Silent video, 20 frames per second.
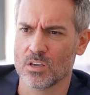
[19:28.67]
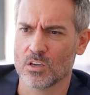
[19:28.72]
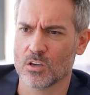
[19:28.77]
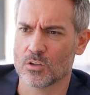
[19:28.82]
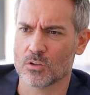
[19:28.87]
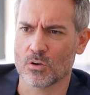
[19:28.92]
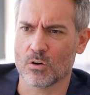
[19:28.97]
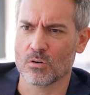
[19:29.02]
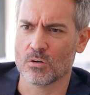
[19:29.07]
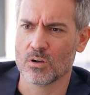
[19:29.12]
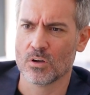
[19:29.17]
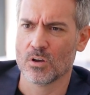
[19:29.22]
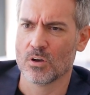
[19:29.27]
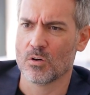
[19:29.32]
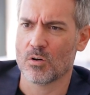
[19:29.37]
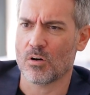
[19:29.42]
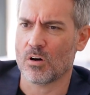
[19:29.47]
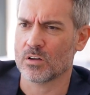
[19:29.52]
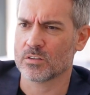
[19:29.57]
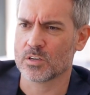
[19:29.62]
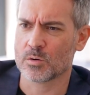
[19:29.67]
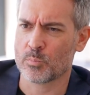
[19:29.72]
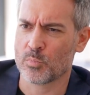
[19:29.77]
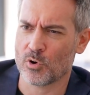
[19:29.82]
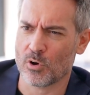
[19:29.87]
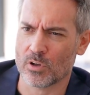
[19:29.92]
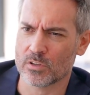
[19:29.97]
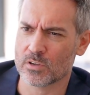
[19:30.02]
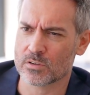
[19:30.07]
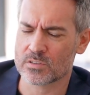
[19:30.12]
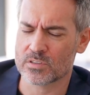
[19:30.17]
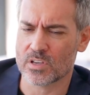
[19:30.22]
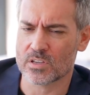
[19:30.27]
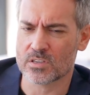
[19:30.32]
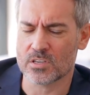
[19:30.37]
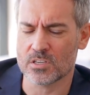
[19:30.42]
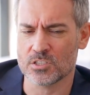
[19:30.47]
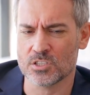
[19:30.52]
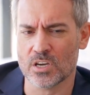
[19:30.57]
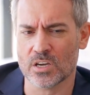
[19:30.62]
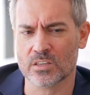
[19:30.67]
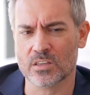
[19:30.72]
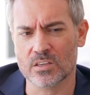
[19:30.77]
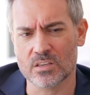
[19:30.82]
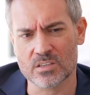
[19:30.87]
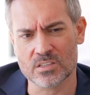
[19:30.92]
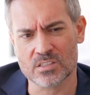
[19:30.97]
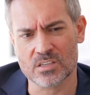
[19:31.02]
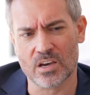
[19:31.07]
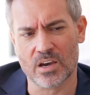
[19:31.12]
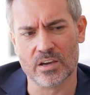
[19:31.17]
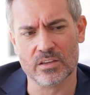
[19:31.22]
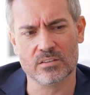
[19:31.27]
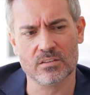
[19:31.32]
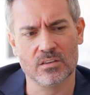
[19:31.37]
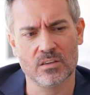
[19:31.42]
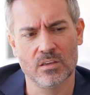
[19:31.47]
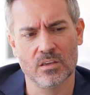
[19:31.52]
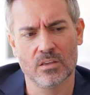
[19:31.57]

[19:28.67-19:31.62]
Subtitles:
you know, other products that injected inside.